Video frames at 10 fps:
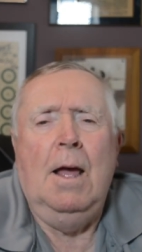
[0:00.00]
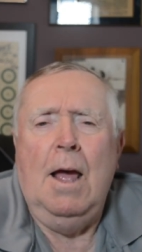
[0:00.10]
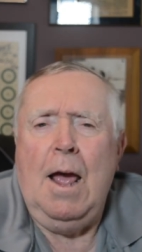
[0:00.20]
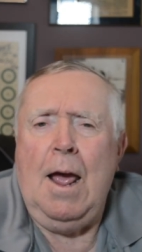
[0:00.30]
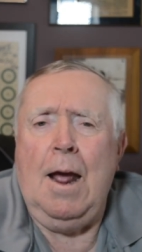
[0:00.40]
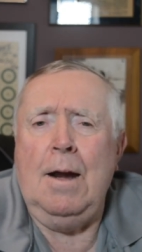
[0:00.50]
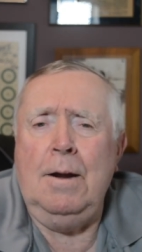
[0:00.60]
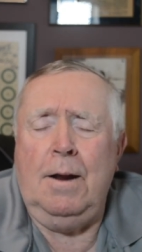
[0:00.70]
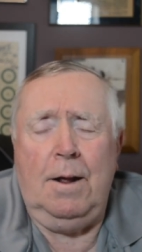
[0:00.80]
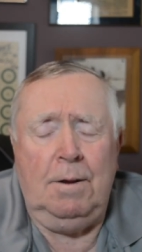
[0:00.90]

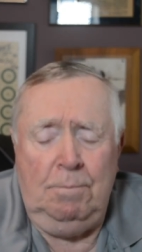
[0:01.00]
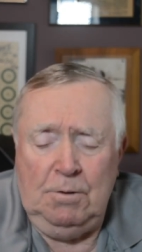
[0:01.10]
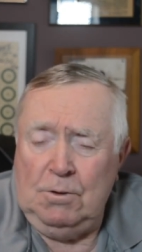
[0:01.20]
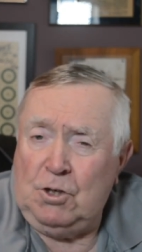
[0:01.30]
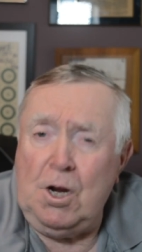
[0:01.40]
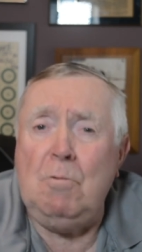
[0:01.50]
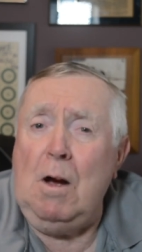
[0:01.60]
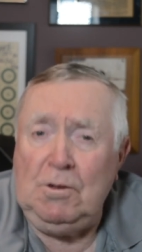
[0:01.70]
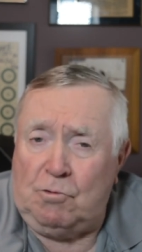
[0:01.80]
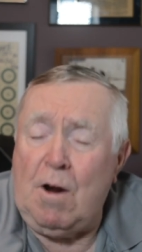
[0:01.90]
And she
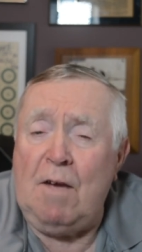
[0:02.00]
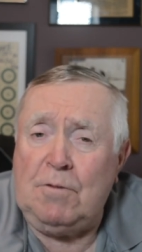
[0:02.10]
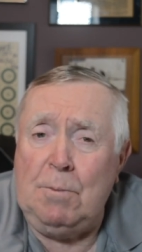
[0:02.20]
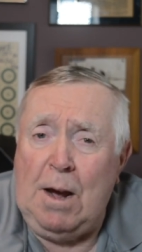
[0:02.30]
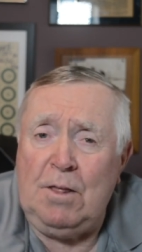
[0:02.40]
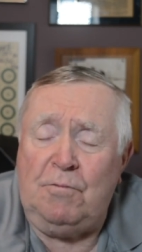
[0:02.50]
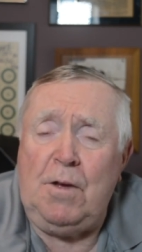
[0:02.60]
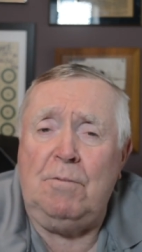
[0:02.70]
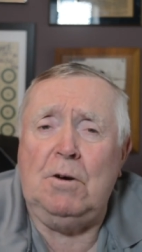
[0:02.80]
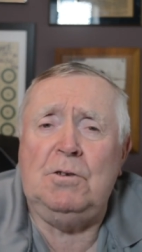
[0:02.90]
was drafted by the
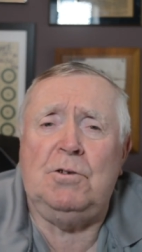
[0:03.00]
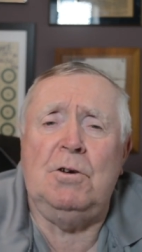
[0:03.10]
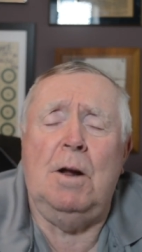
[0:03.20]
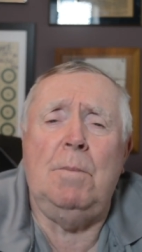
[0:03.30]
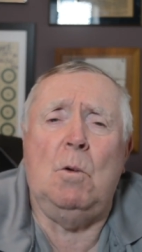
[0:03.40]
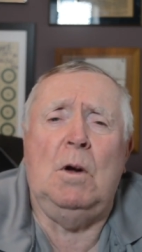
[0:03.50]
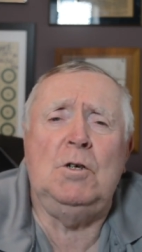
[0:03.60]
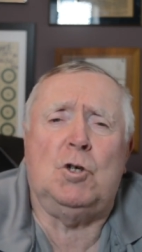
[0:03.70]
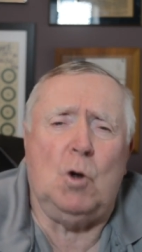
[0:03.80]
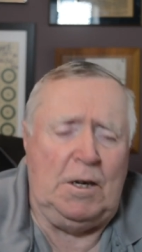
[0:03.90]
Fever as their number
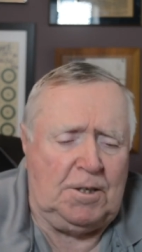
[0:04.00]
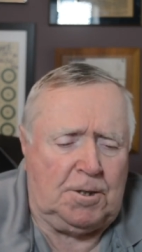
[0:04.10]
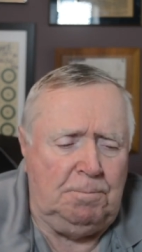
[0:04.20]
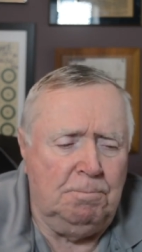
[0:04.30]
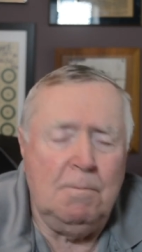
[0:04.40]
one choice.